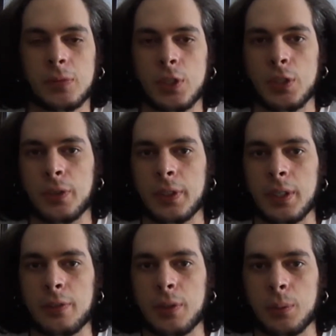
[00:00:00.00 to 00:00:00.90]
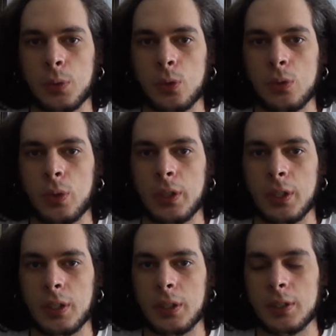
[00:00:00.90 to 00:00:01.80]
Just figured I'd film a quick
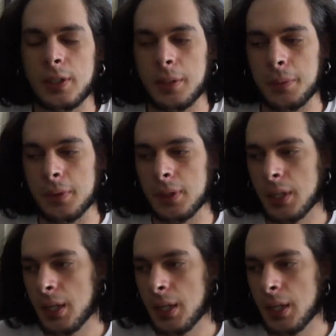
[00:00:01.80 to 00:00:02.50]
segment.